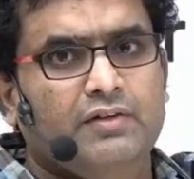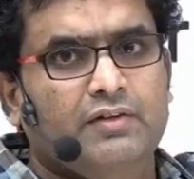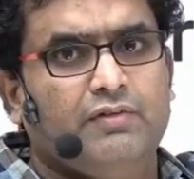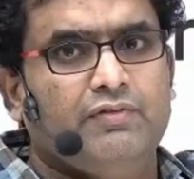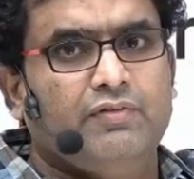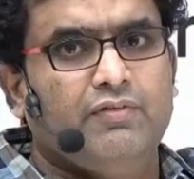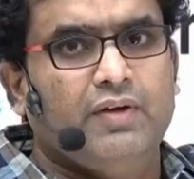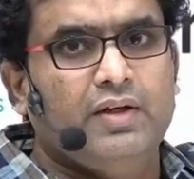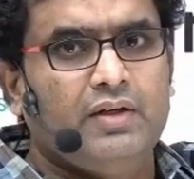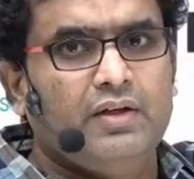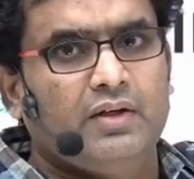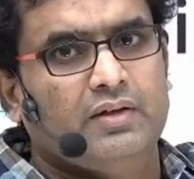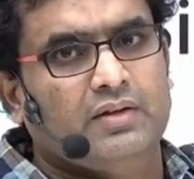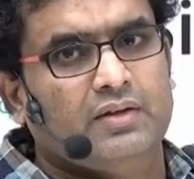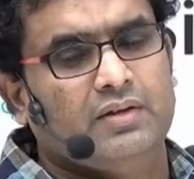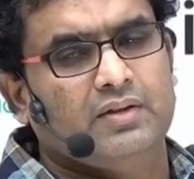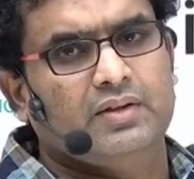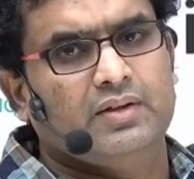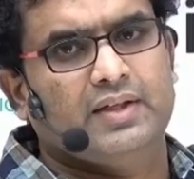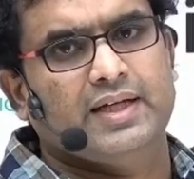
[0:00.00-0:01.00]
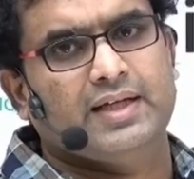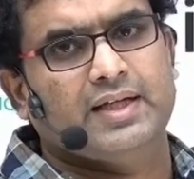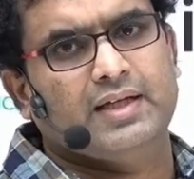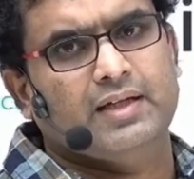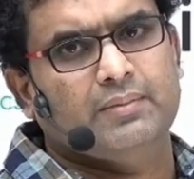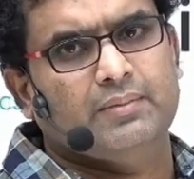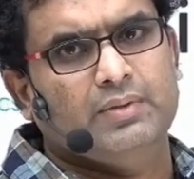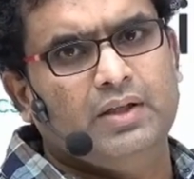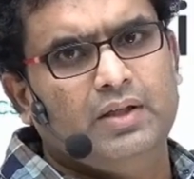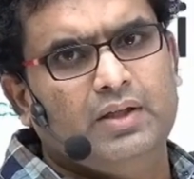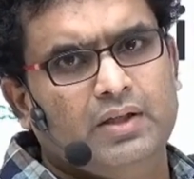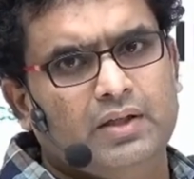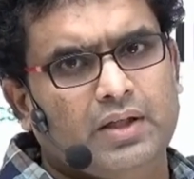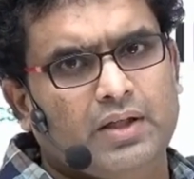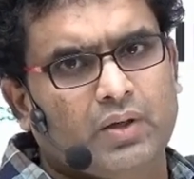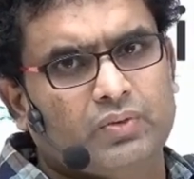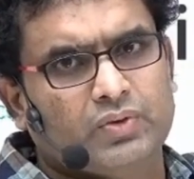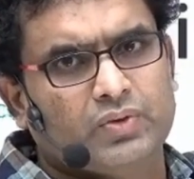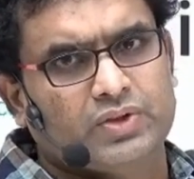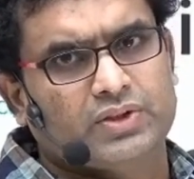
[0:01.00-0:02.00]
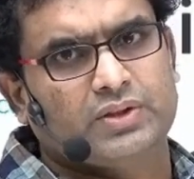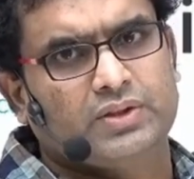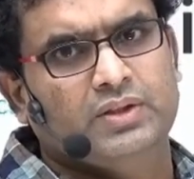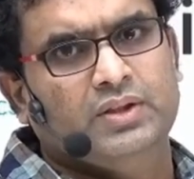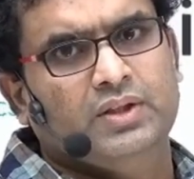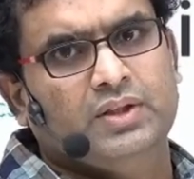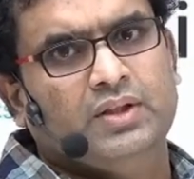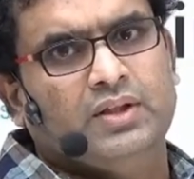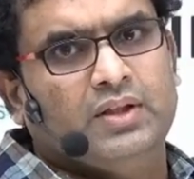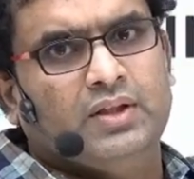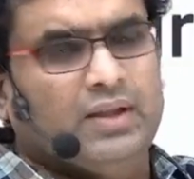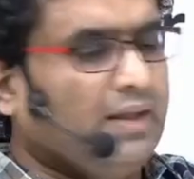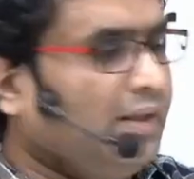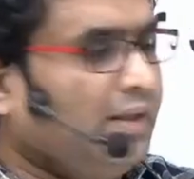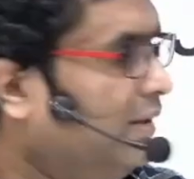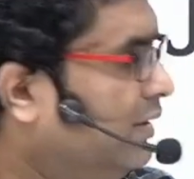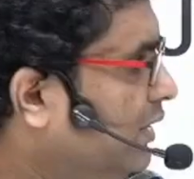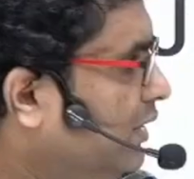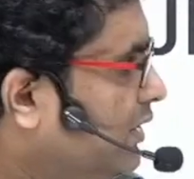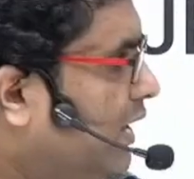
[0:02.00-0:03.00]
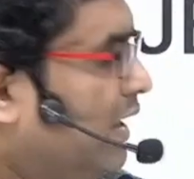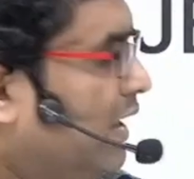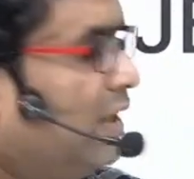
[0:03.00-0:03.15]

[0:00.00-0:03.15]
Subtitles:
for taking up the doubts in the chat